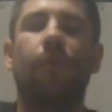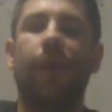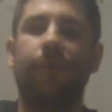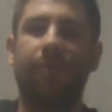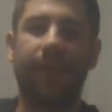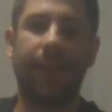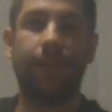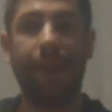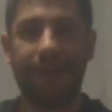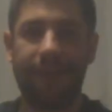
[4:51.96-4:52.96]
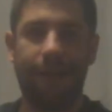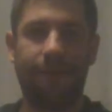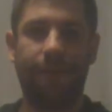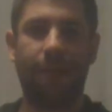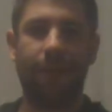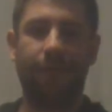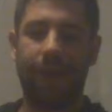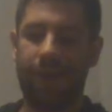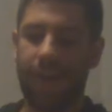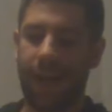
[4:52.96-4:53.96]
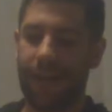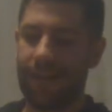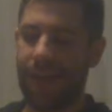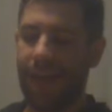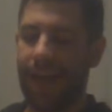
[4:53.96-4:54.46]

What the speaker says: Boy, which is like the mascot of the Fallout franchise.